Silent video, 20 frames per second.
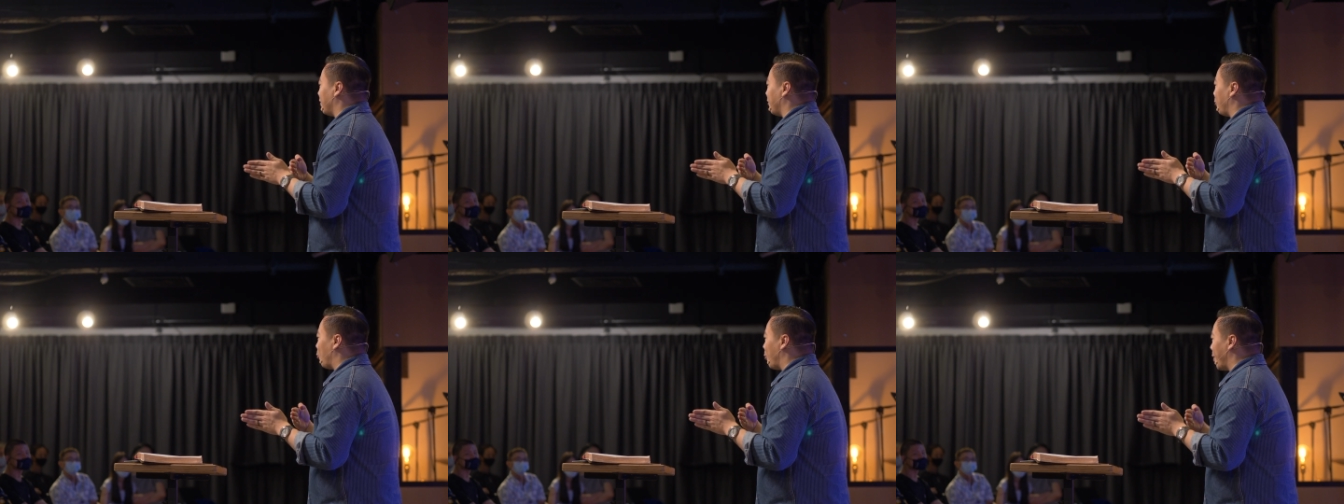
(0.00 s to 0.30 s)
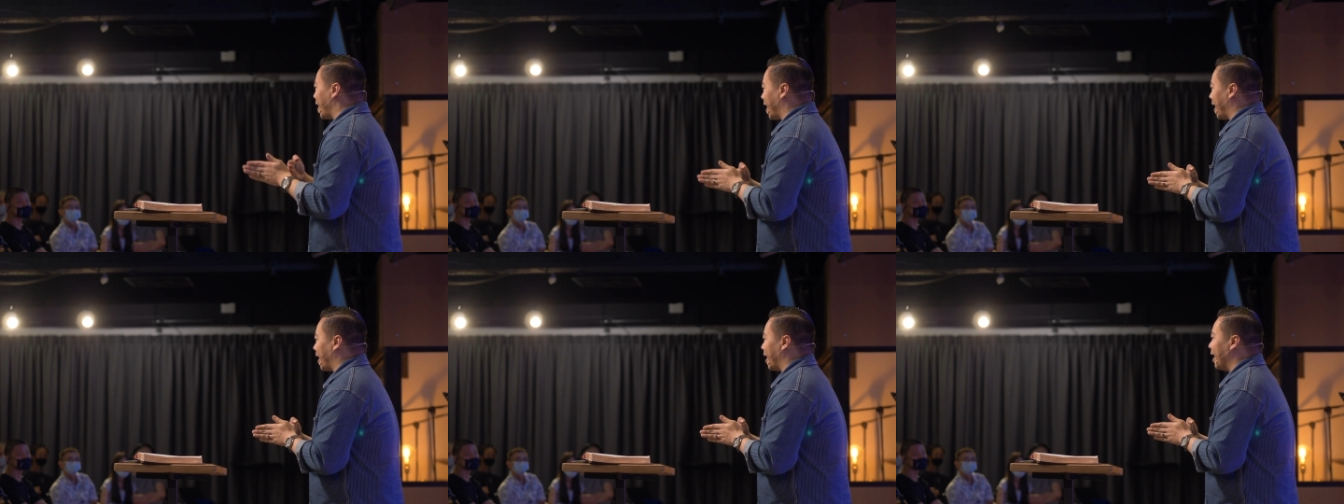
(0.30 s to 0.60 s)

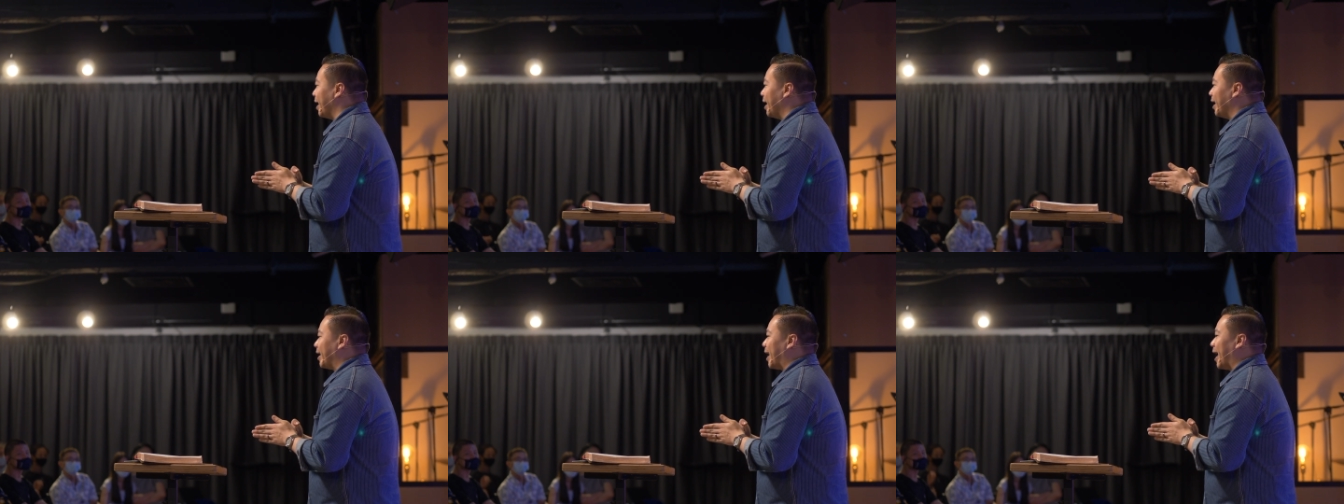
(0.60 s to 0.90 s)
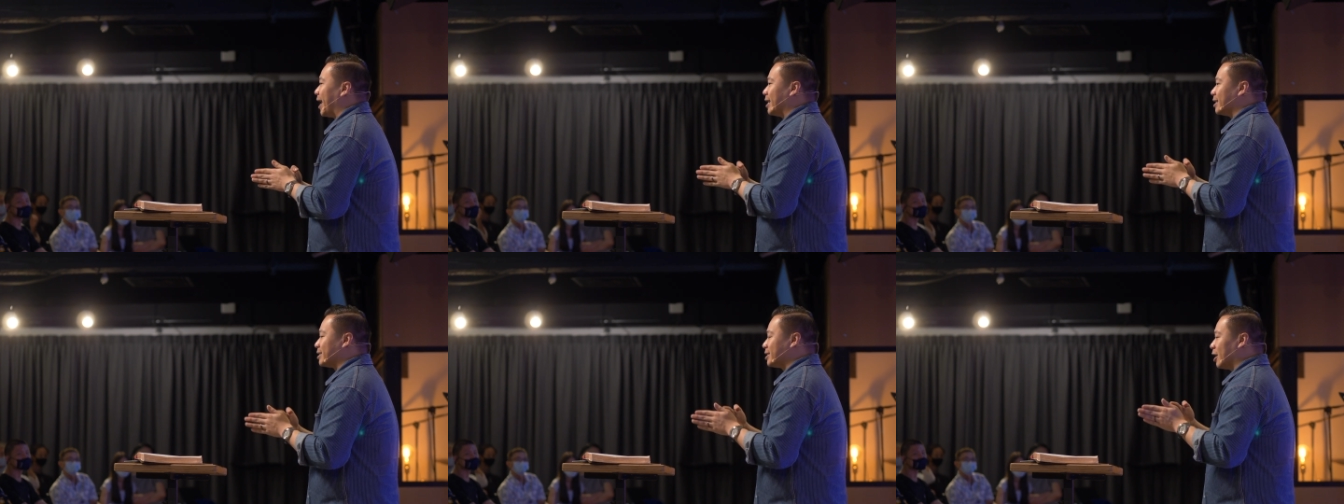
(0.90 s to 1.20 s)
way that
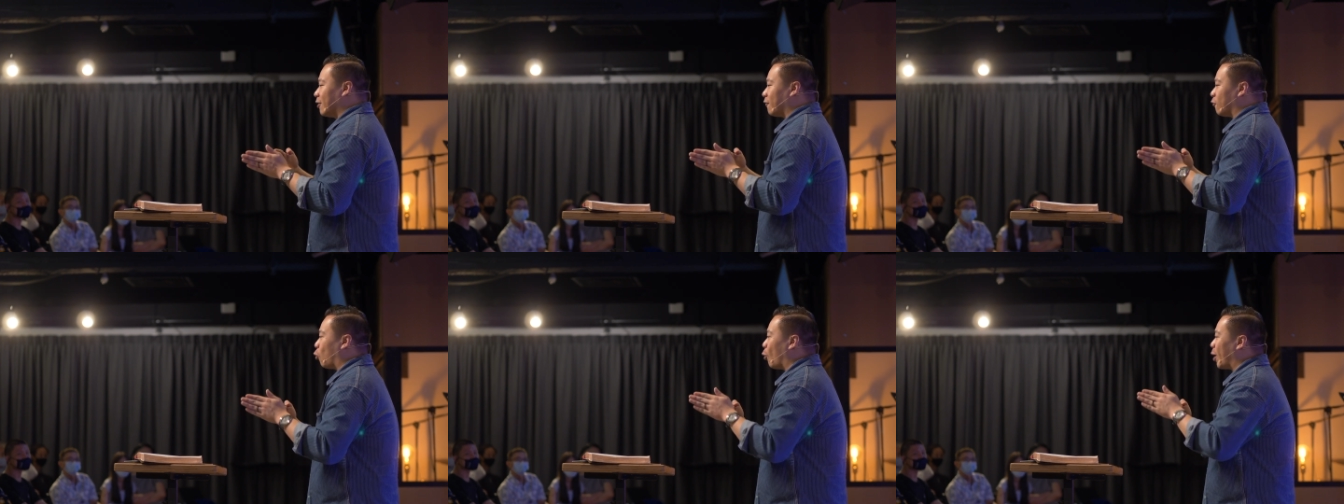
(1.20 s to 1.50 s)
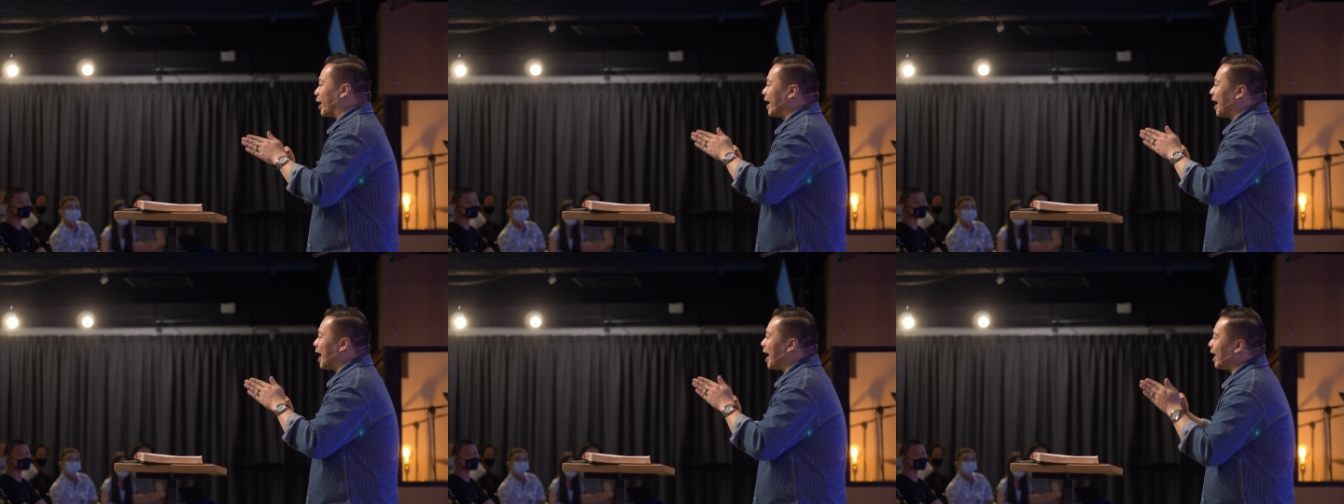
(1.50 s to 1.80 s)
instead of
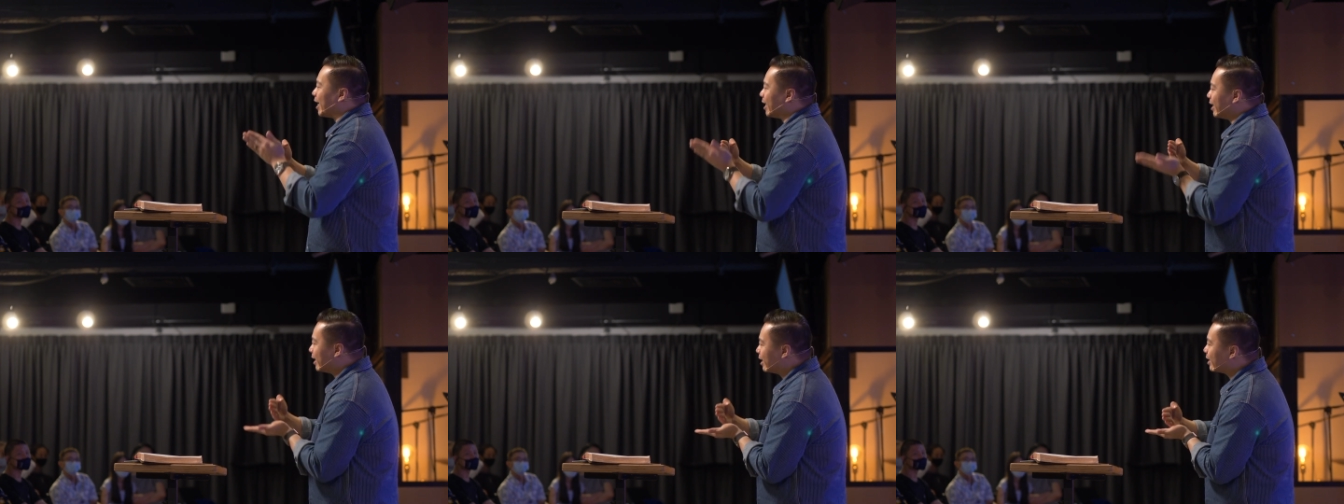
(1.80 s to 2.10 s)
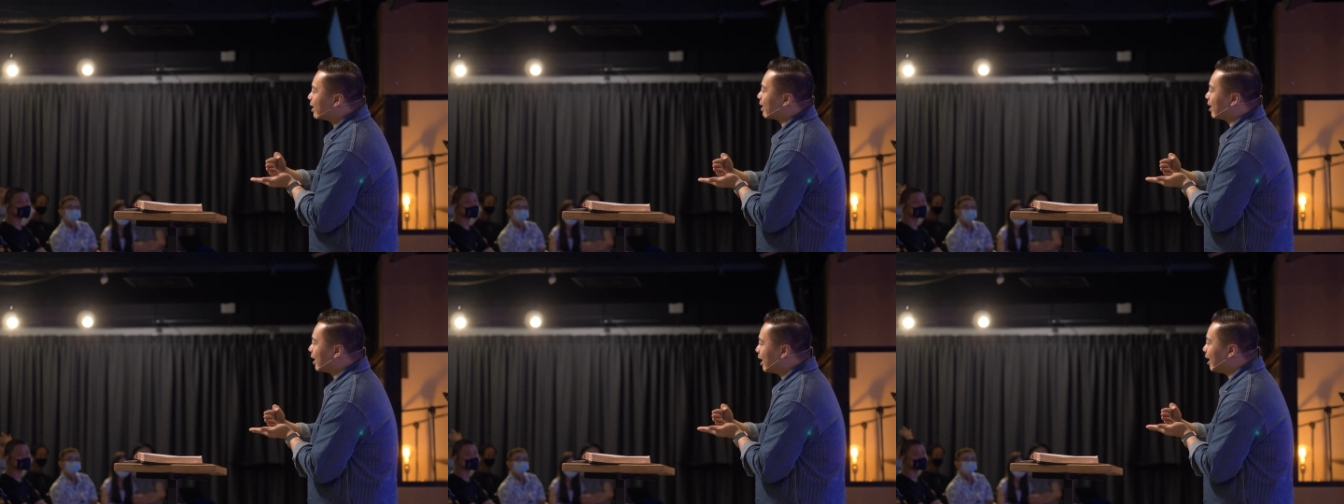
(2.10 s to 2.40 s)
going under
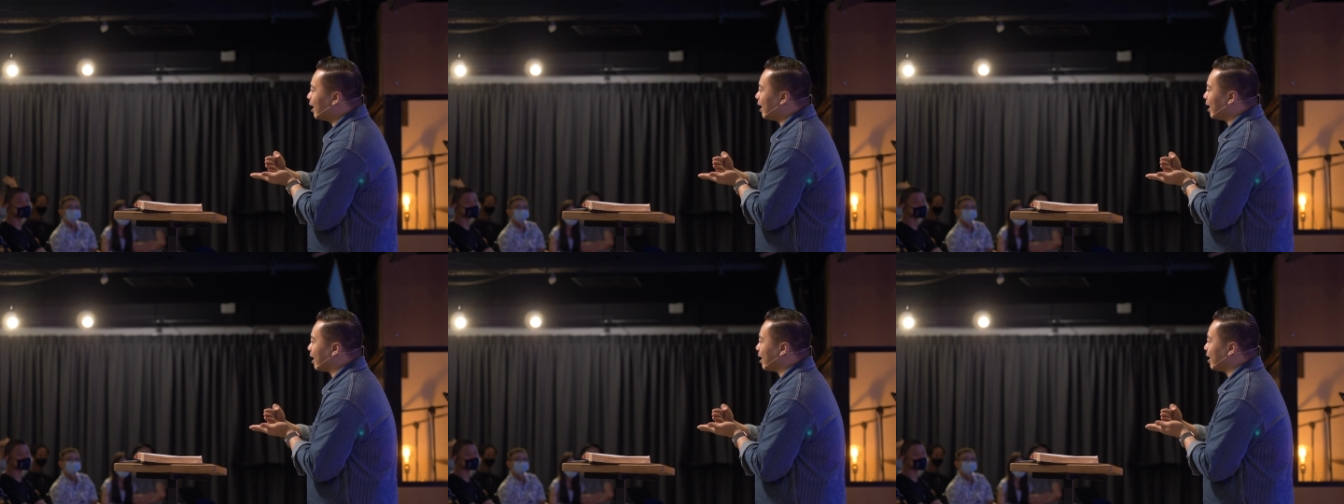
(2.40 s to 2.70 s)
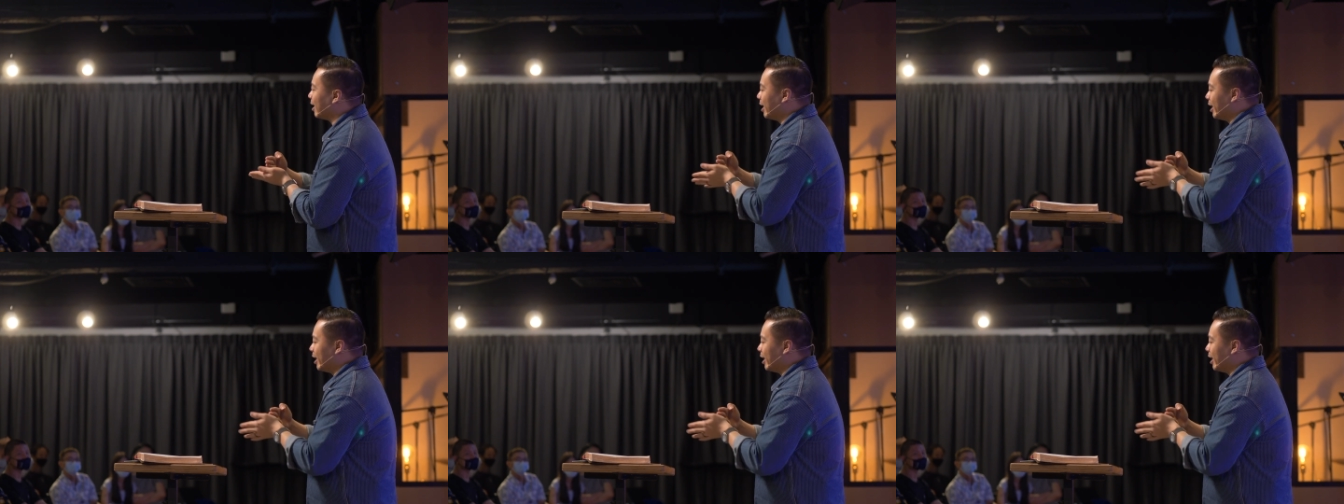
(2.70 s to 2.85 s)
the car,